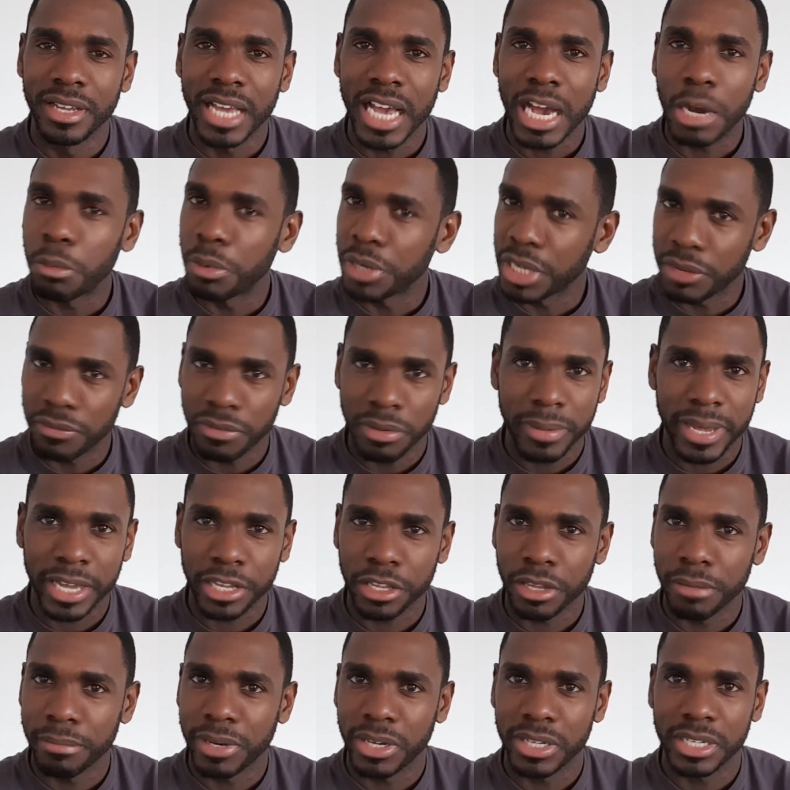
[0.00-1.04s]
and we'll give you back
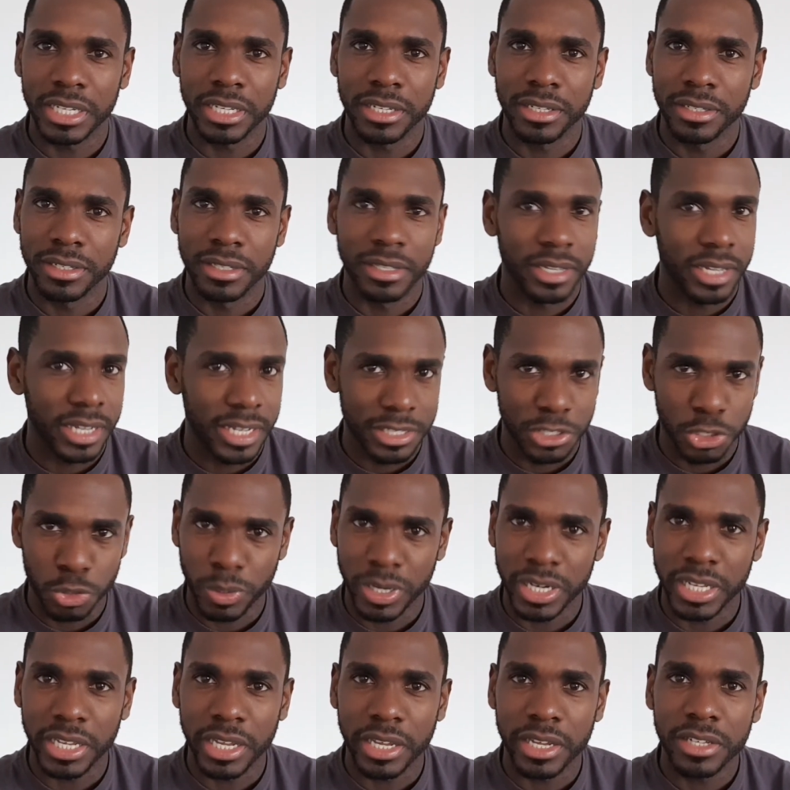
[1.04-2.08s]
your money in
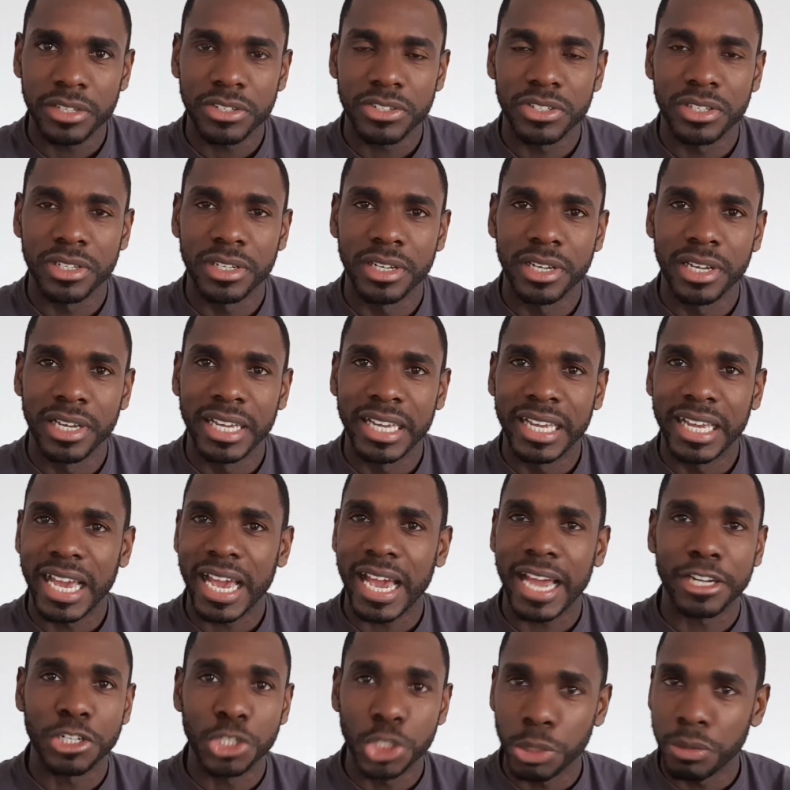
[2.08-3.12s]
20 years,
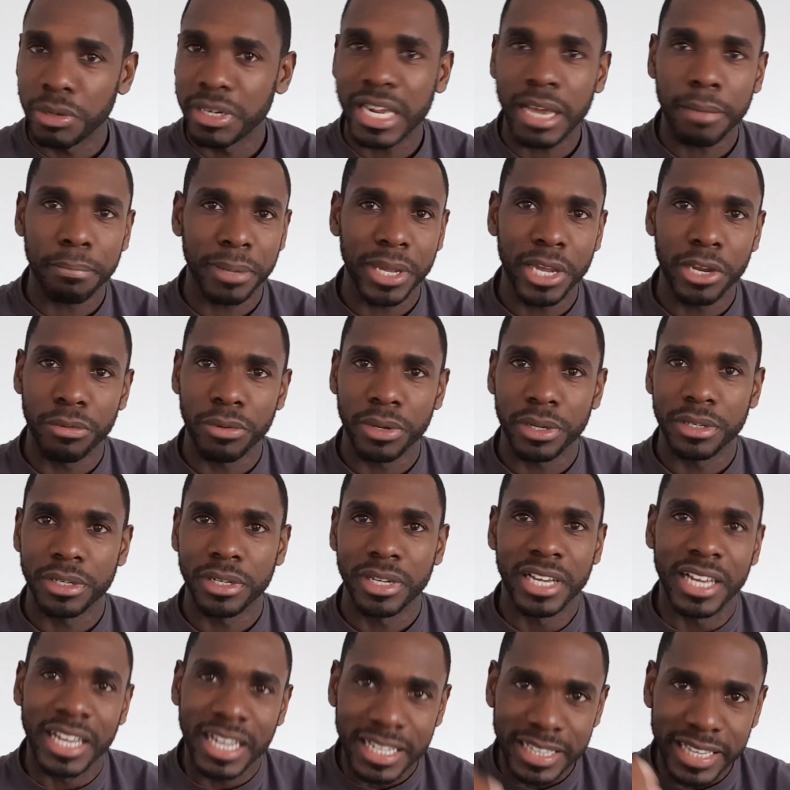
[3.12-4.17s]
and during that period,
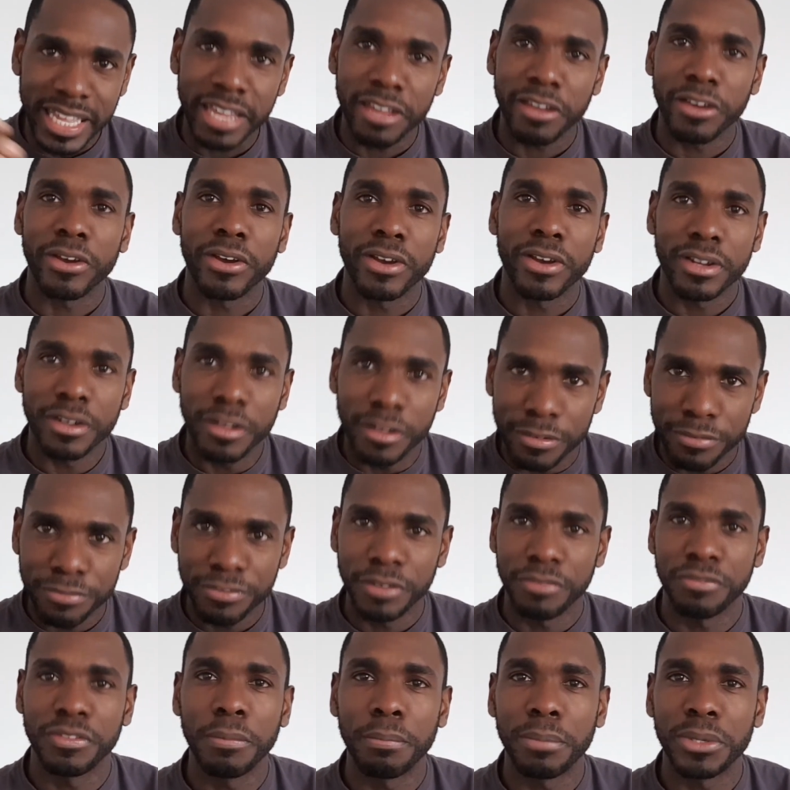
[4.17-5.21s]
they earn
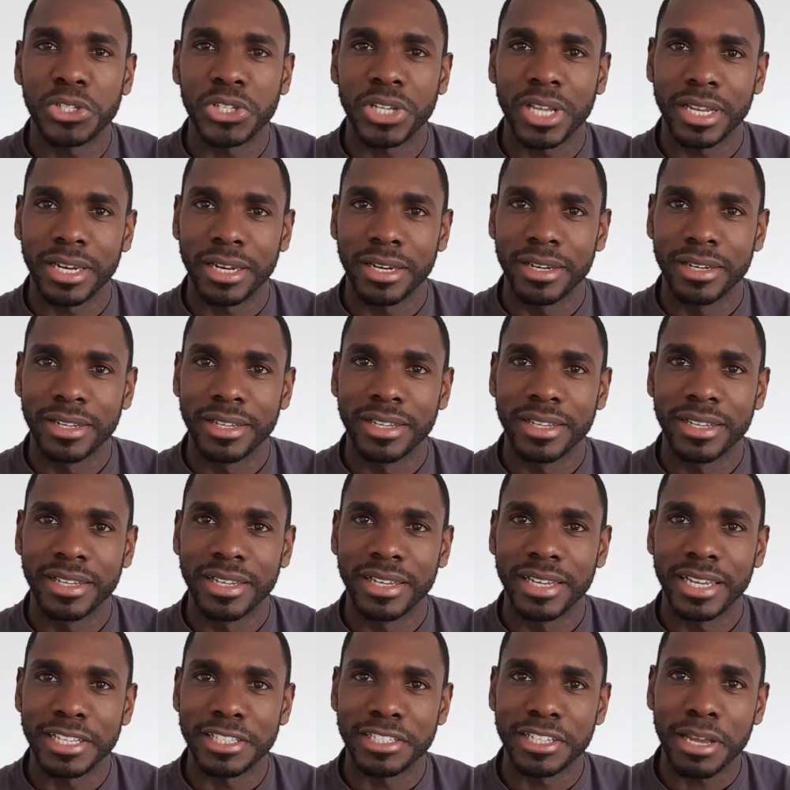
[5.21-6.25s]
50%
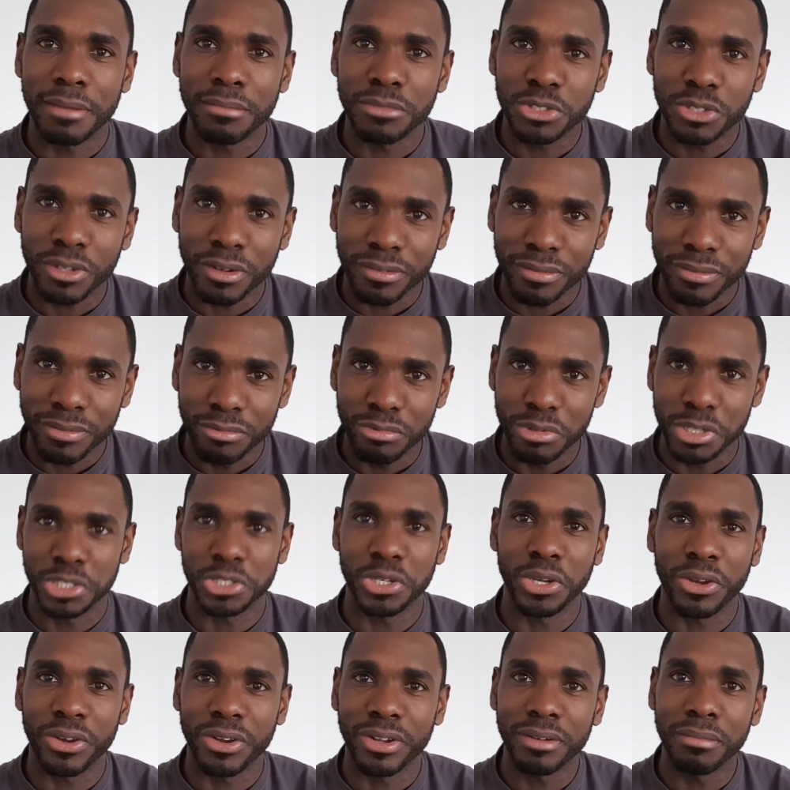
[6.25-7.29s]
in terms of
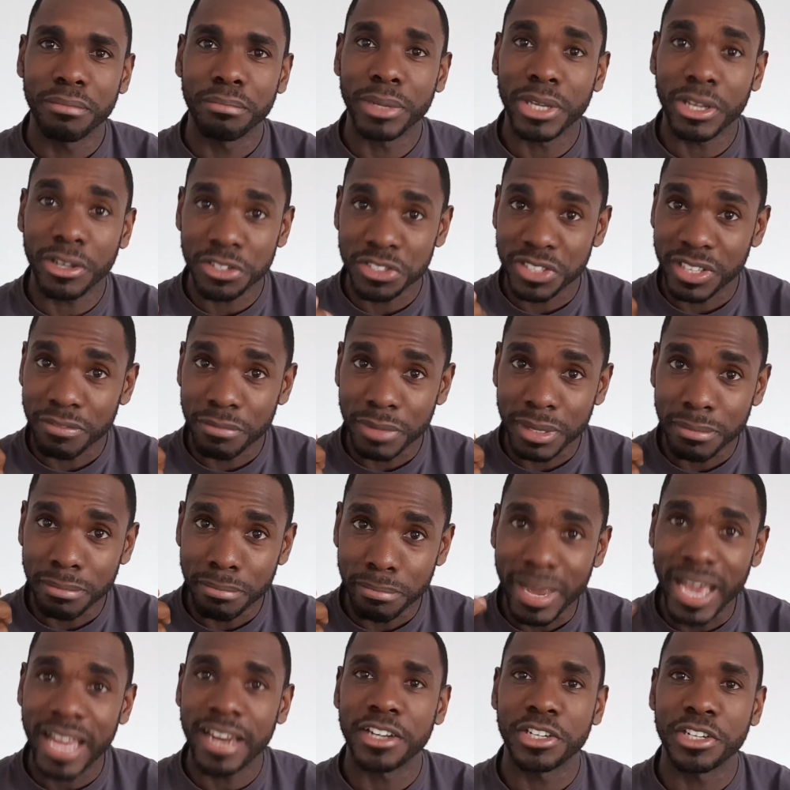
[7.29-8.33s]
return because they've been
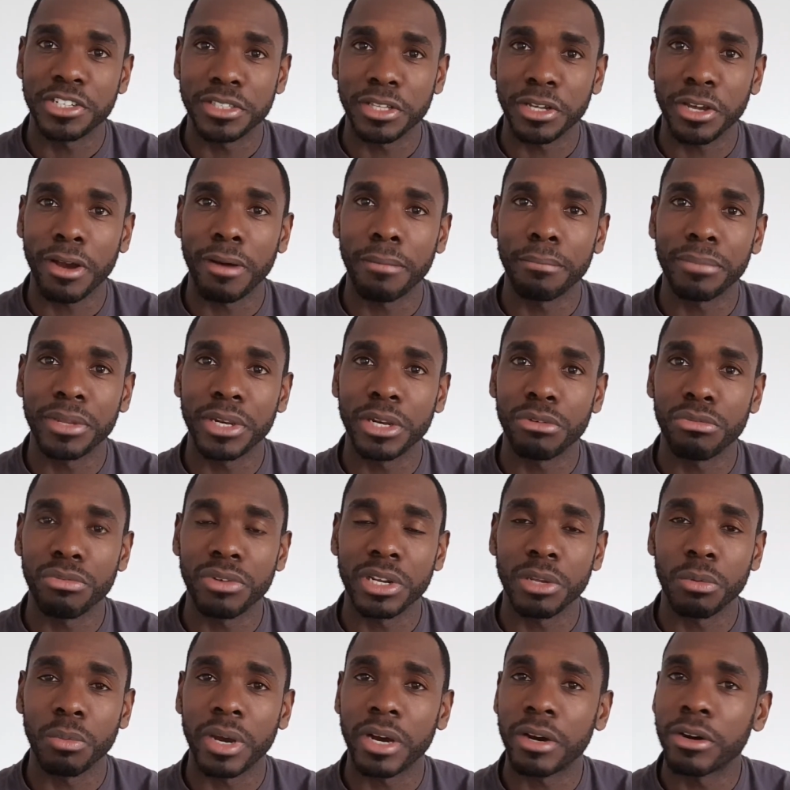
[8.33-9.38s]
managing the company
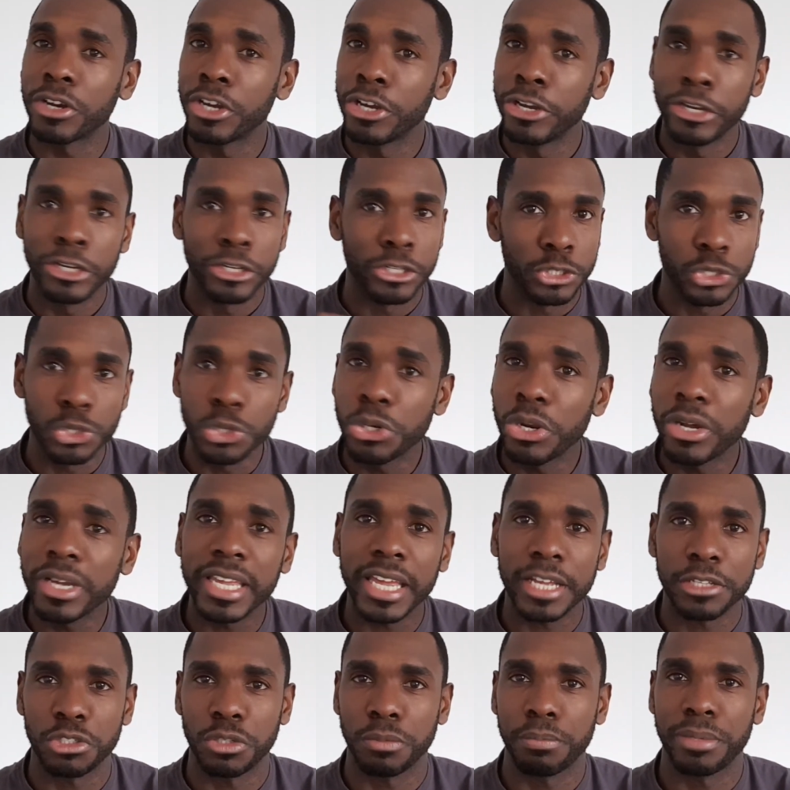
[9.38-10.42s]
really well, you don't
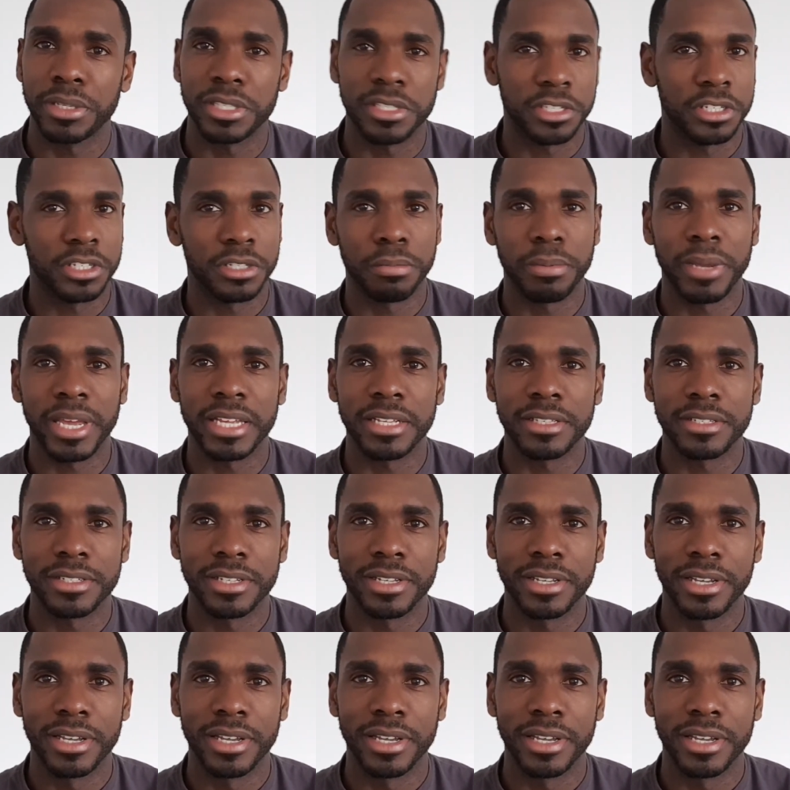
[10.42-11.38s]
get to participate